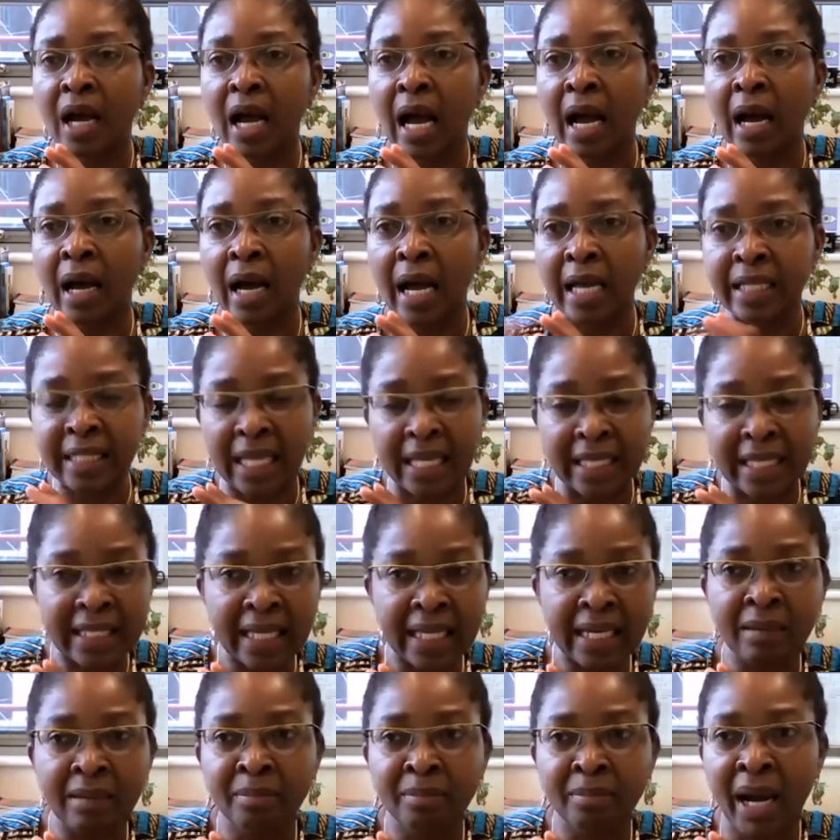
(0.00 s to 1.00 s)
as I
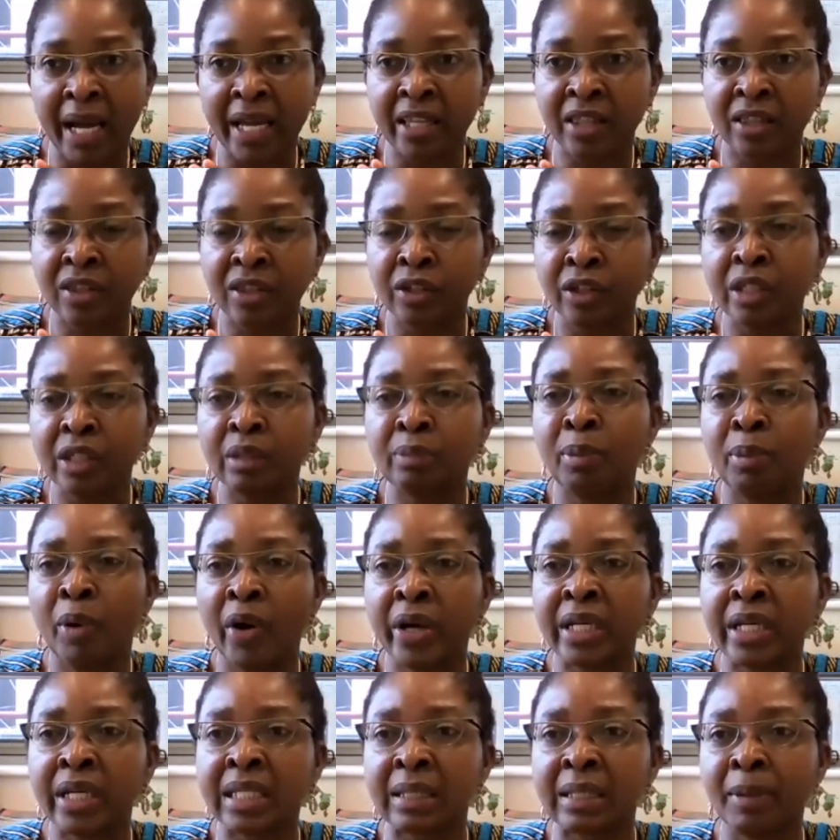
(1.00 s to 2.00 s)
said in my third
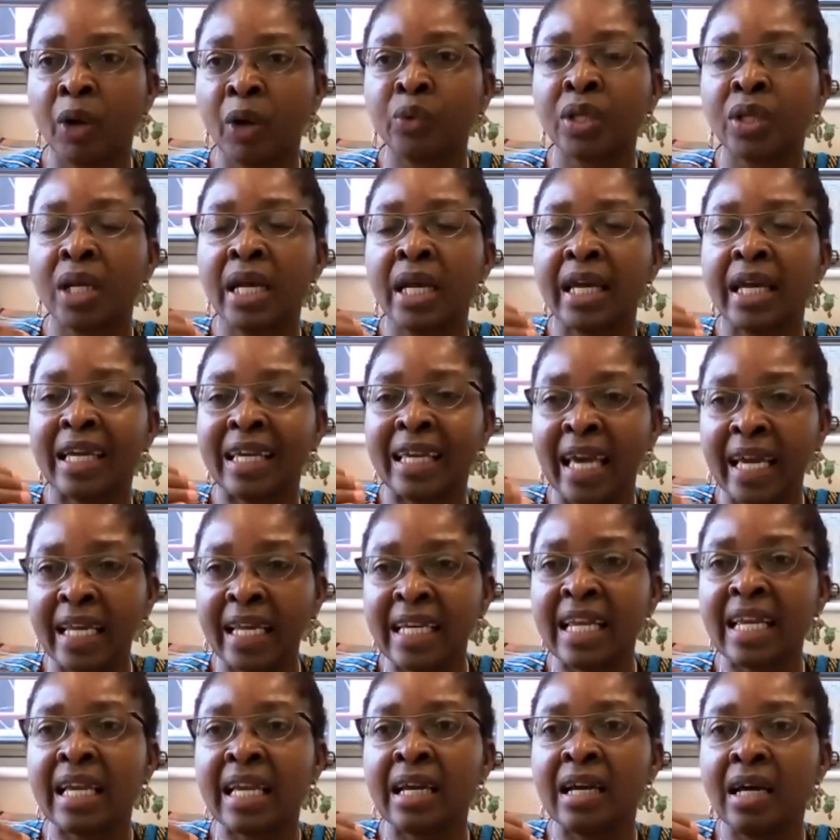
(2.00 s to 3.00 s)
point, is about
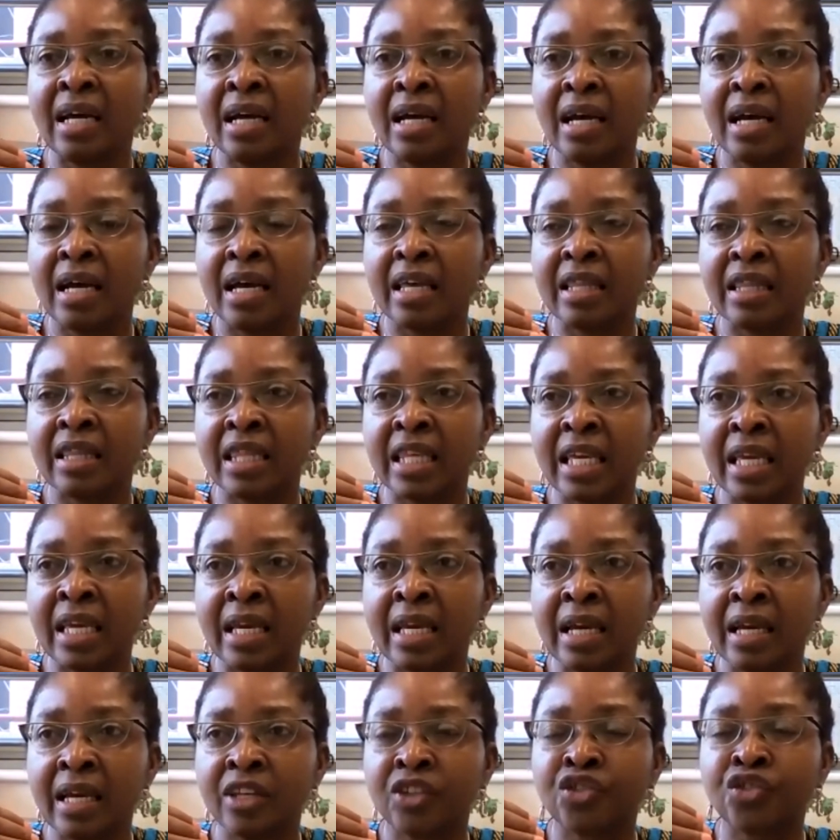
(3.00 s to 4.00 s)
getting
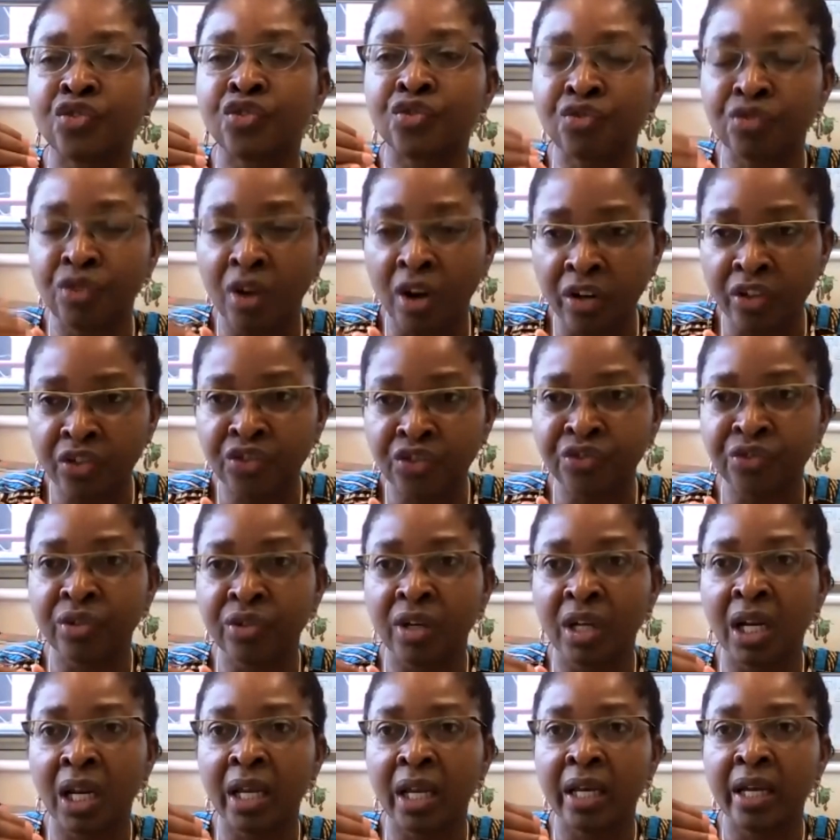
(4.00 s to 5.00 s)
the
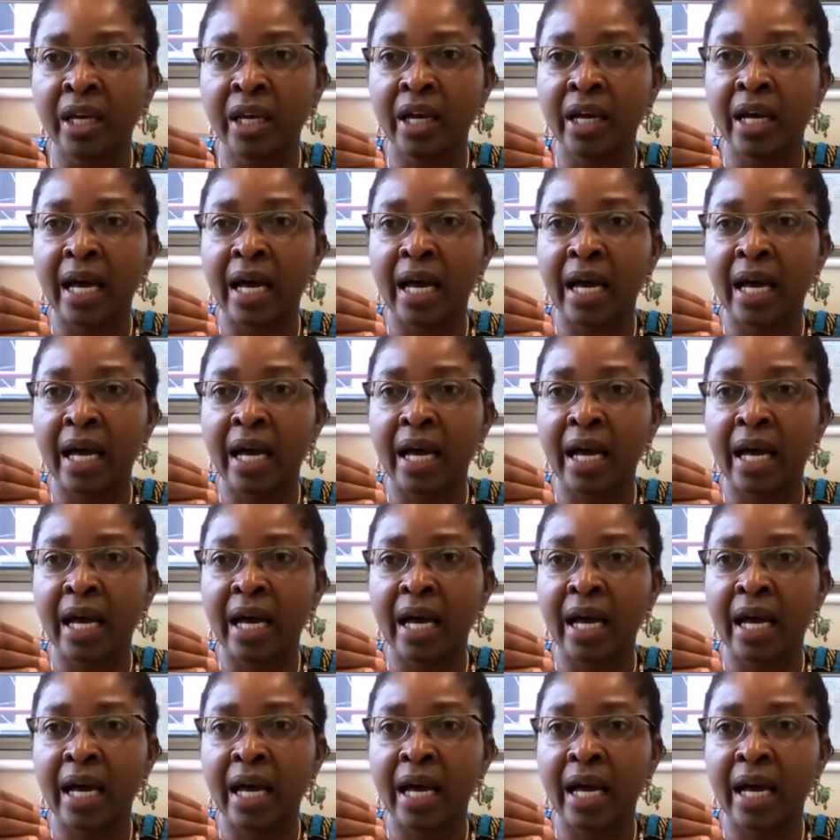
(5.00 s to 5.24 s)
structural